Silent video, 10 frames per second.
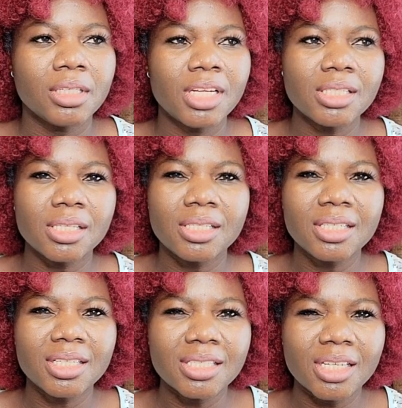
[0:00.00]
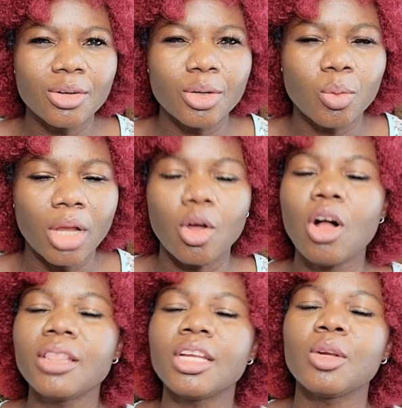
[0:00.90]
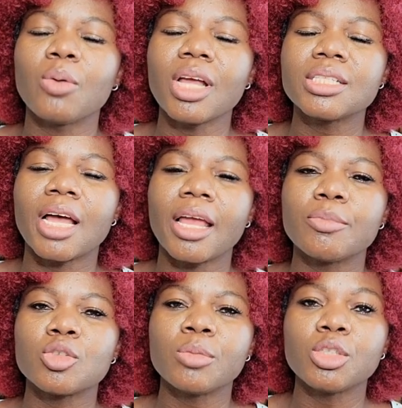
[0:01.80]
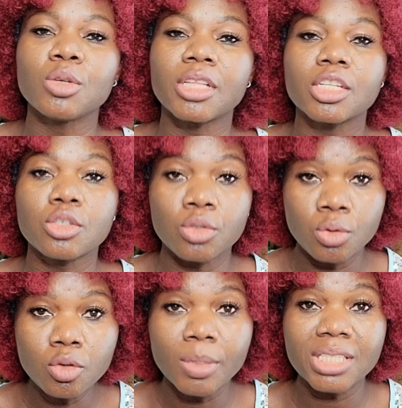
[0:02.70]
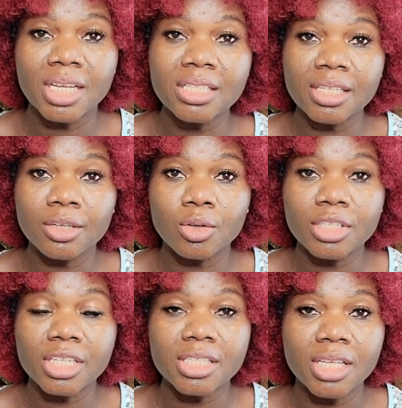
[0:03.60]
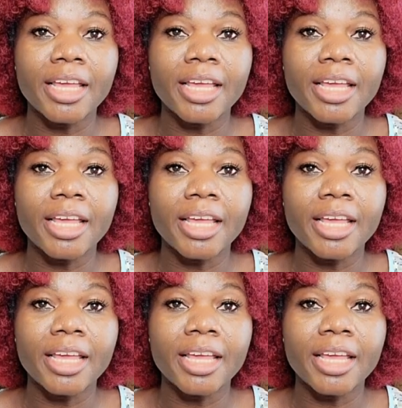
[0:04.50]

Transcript: Is it necessary or required? All the required time to make sure that you, my sons and daughters,